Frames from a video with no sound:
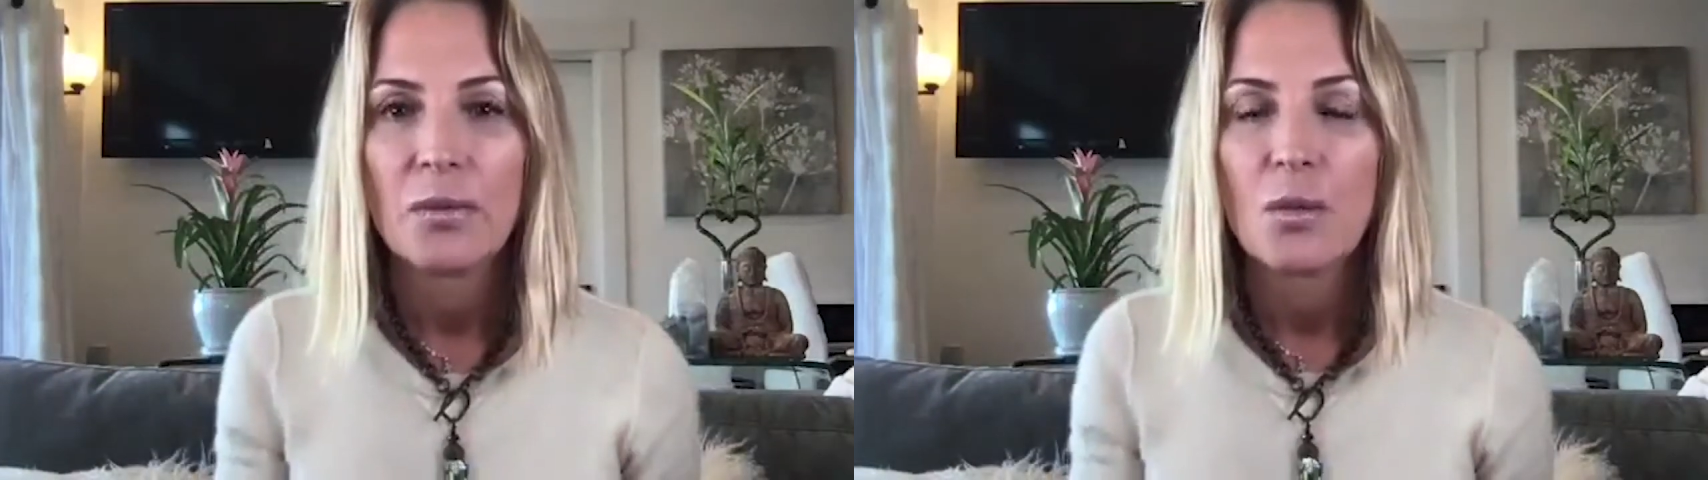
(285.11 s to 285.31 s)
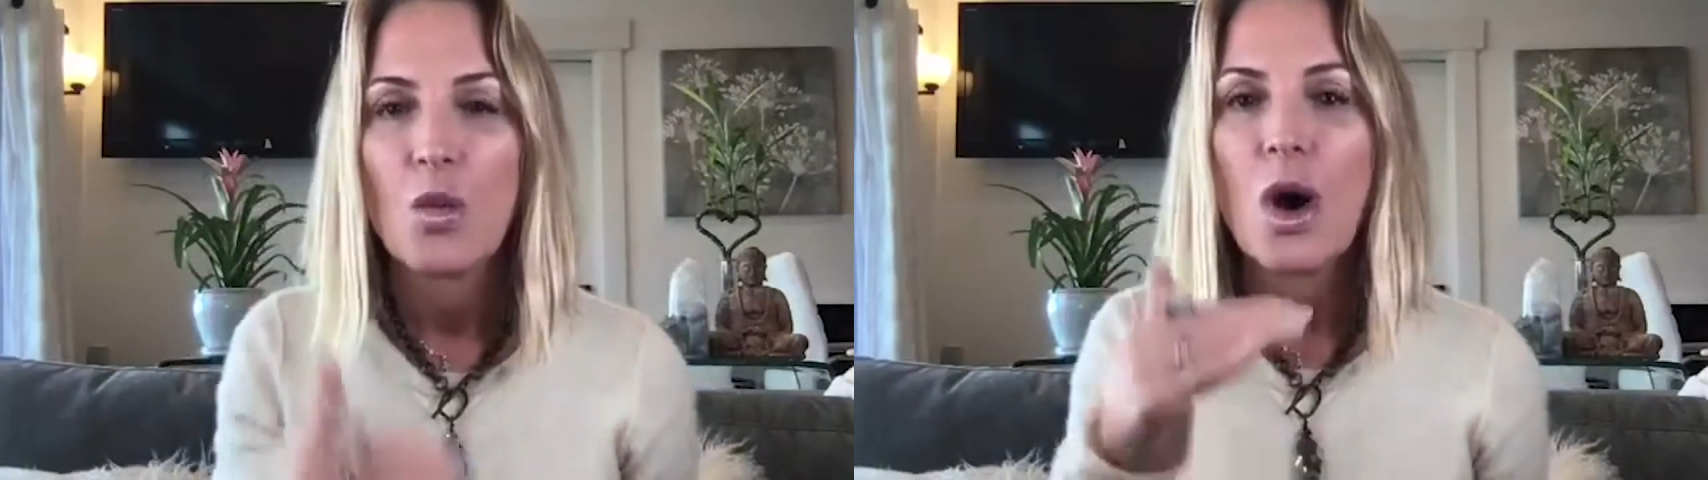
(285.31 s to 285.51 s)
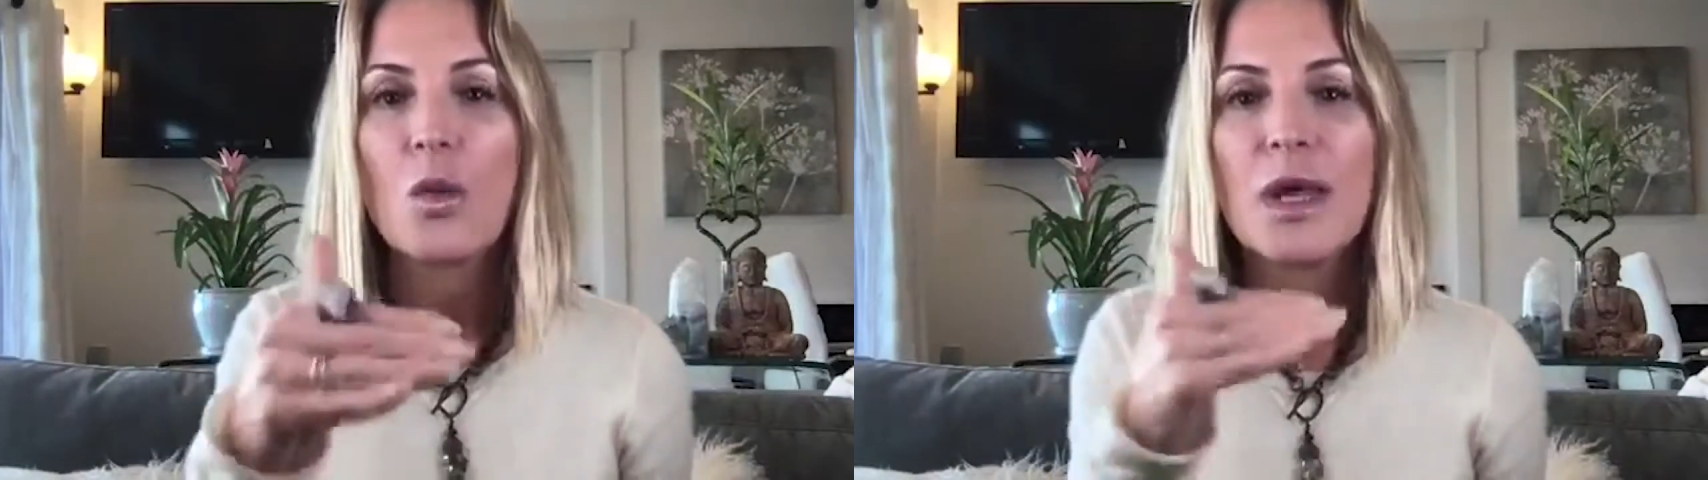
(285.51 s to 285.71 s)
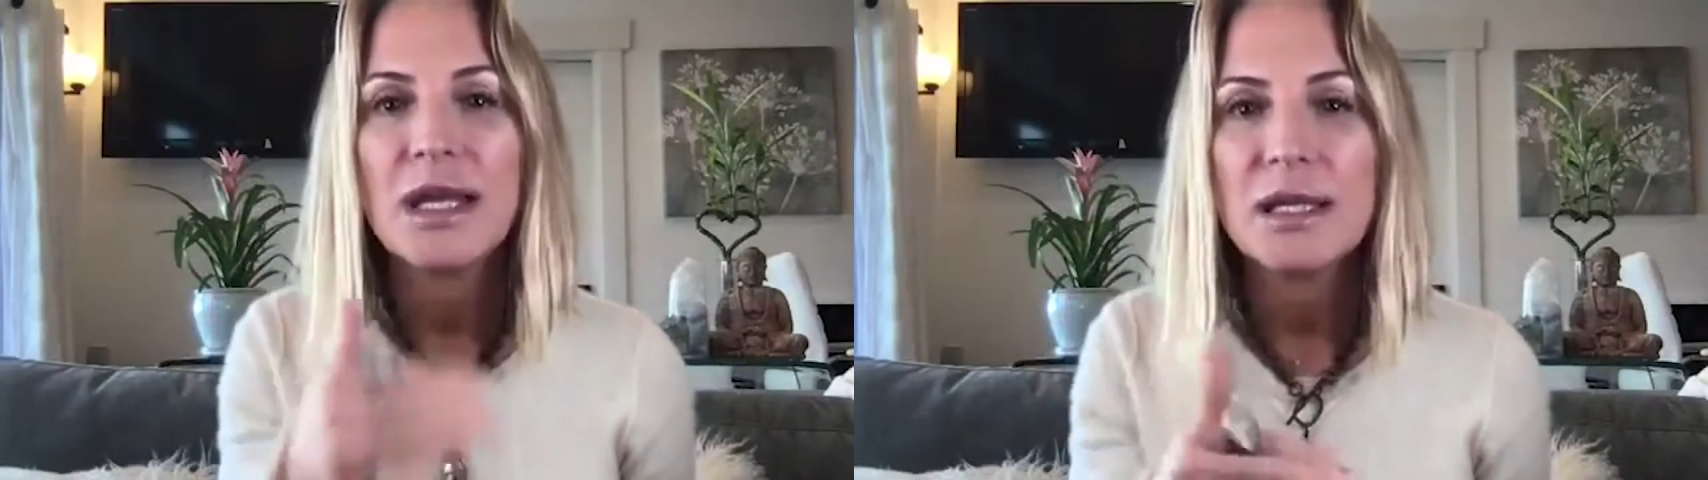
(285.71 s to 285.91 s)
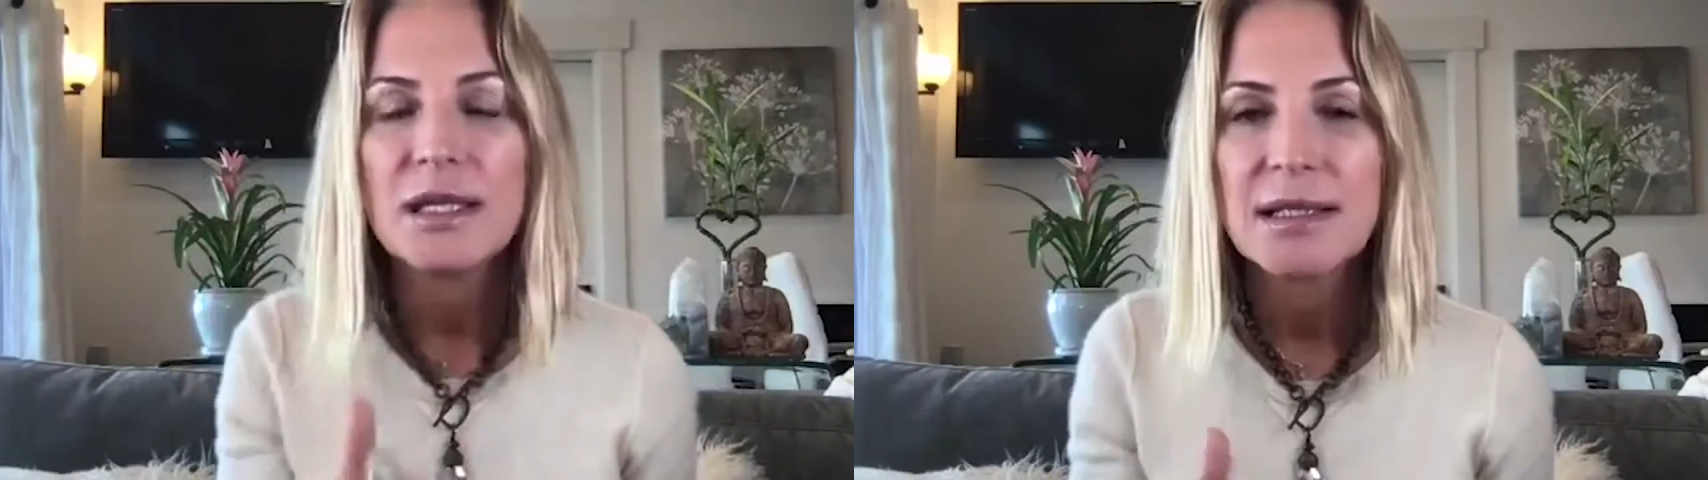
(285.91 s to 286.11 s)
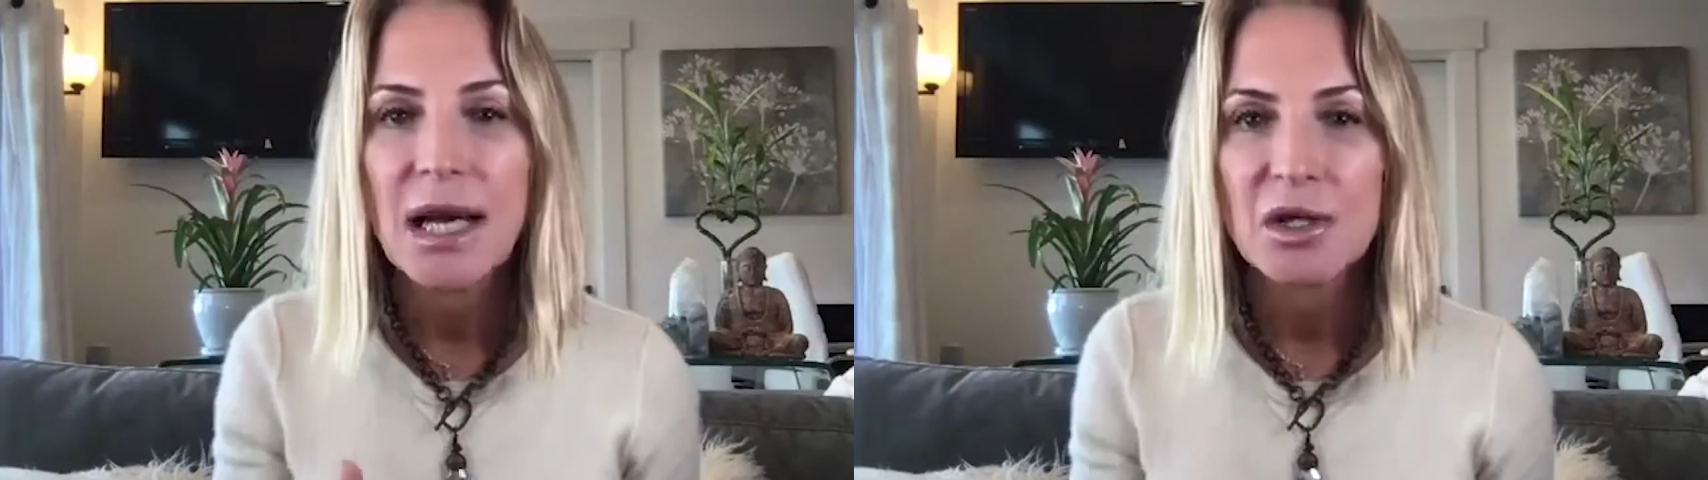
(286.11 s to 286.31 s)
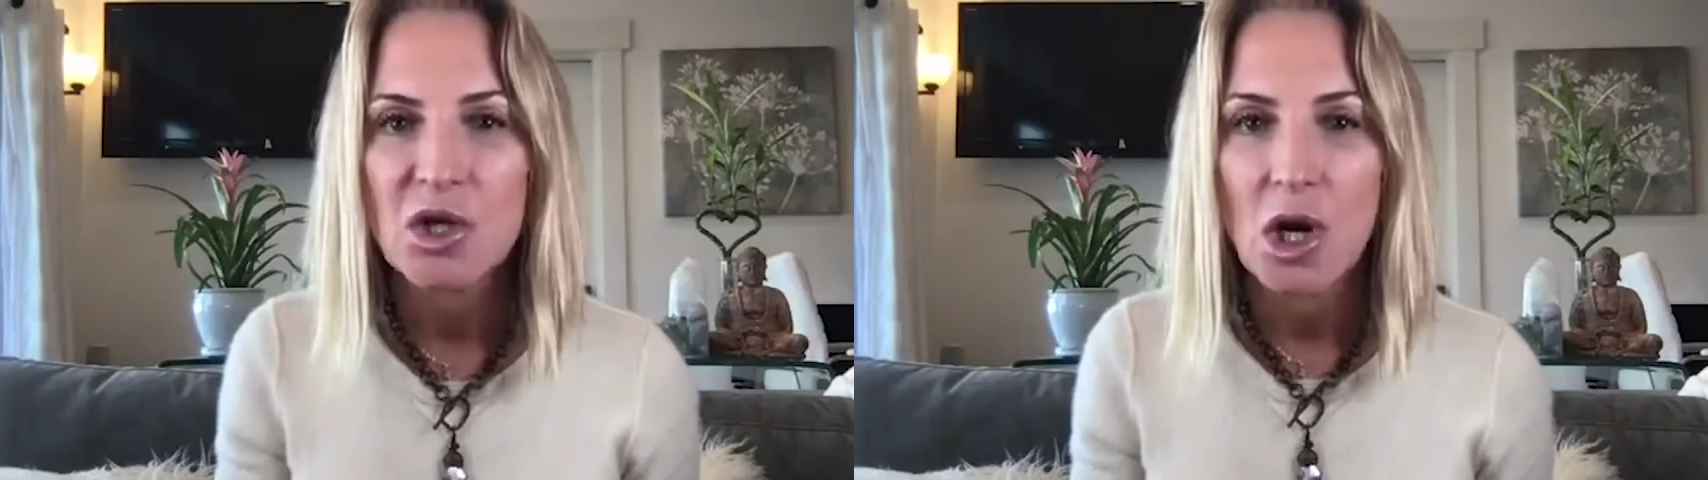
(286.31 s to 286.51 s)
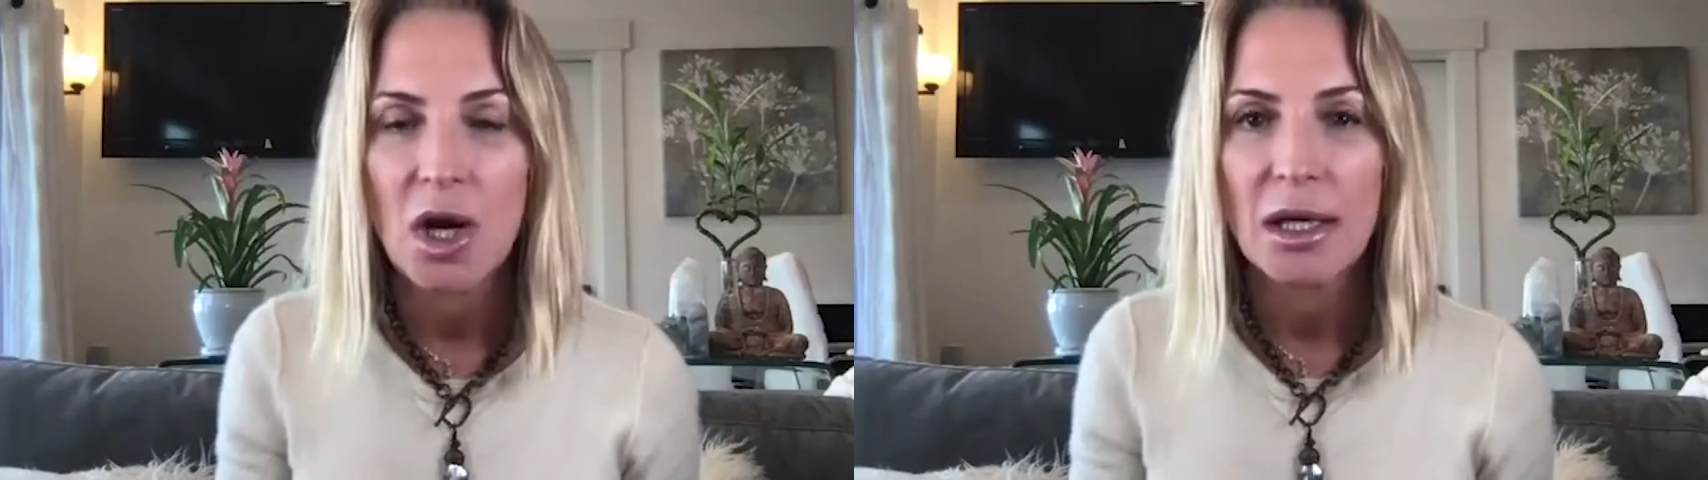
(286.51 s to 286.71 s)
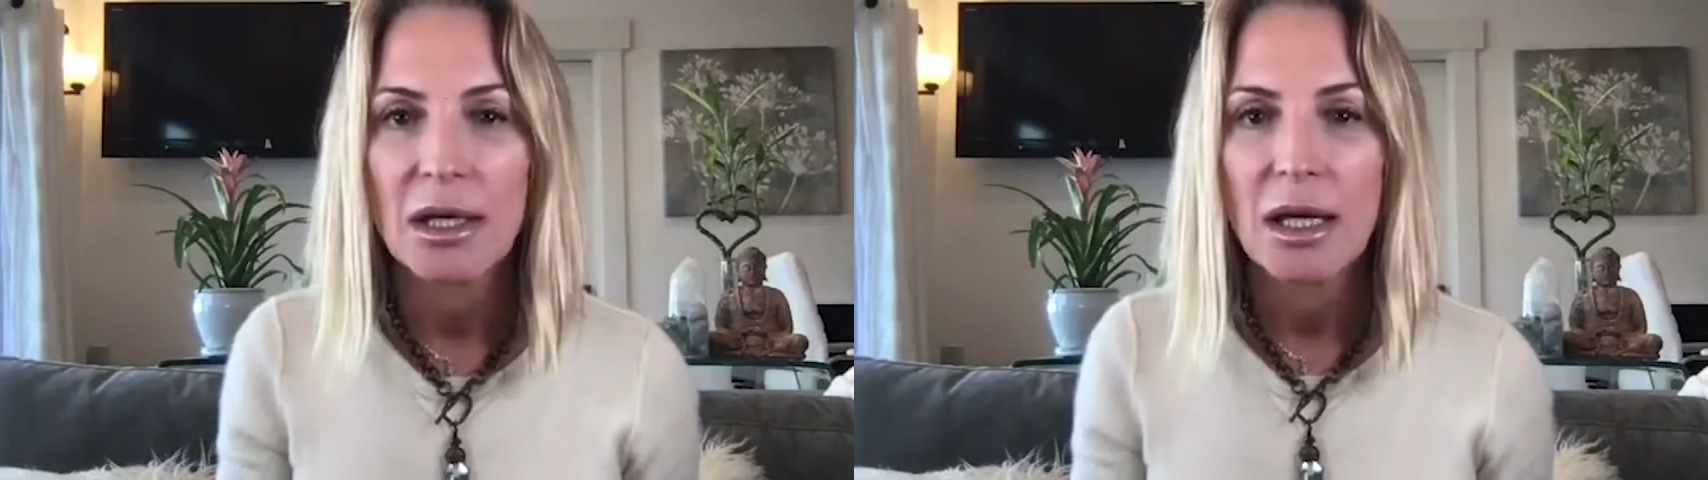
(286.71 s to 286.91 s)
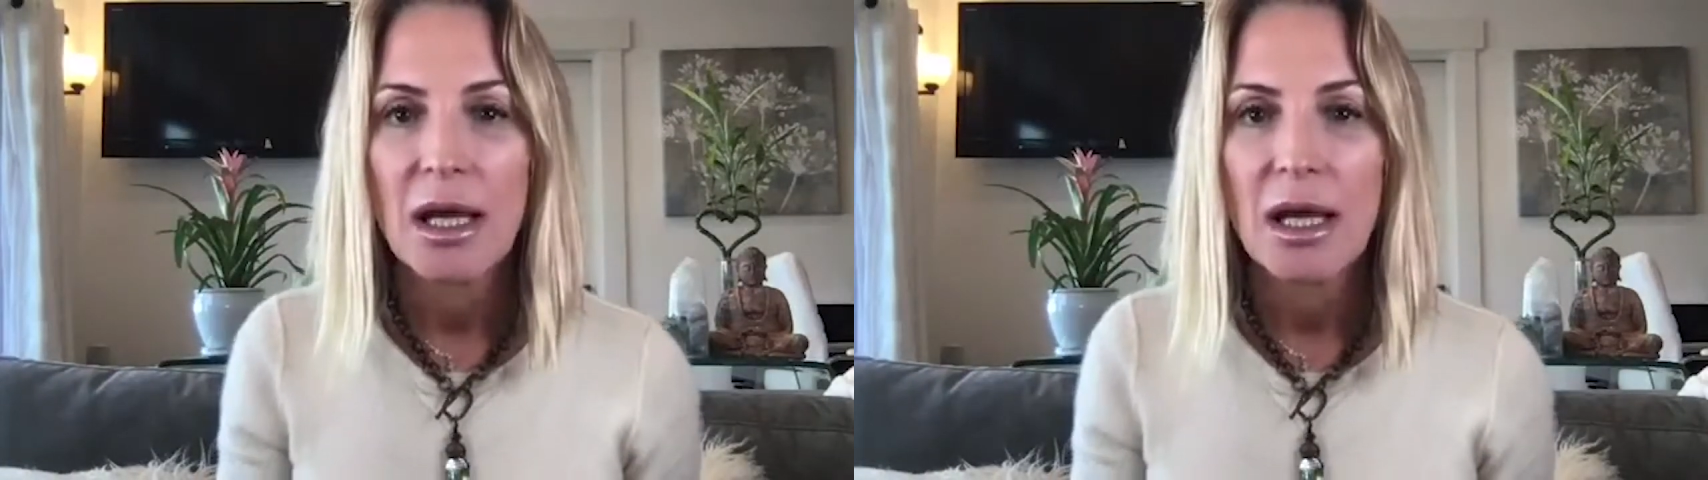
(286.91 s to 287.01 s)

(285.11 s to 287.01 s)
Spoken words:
what we need to touch on,